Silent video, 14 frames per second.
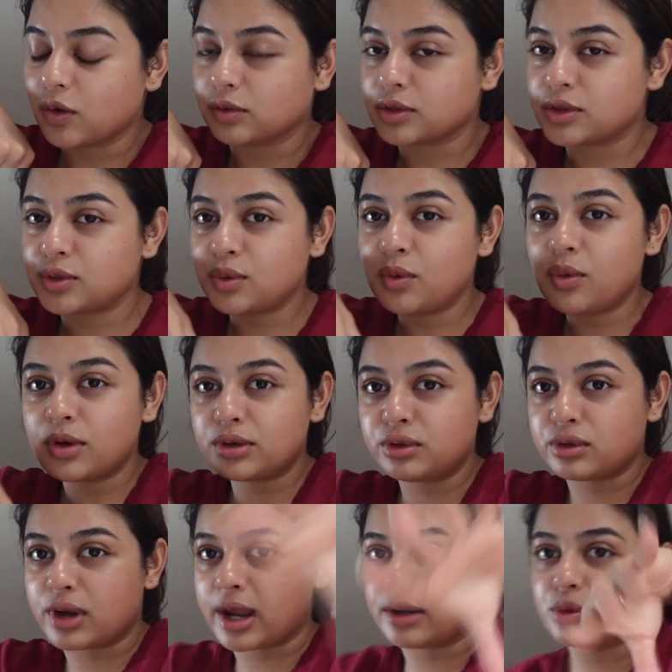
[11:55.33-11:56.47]
also
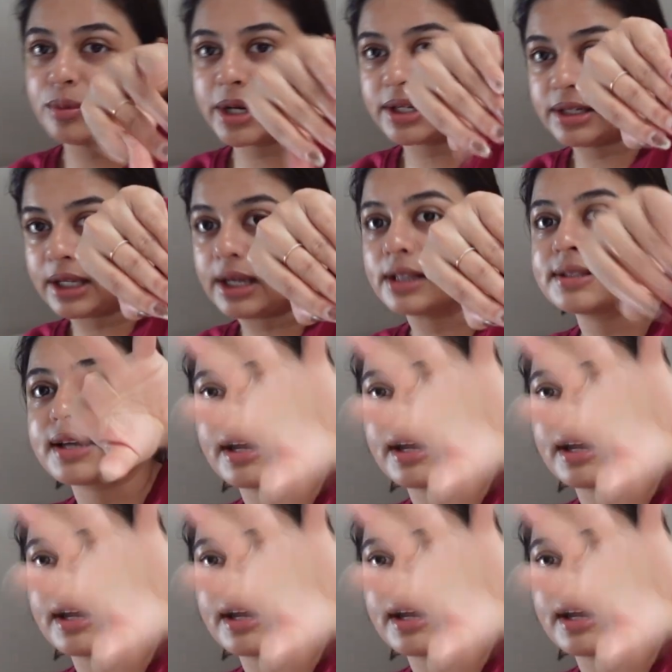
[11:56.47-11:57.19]
try and do my nails.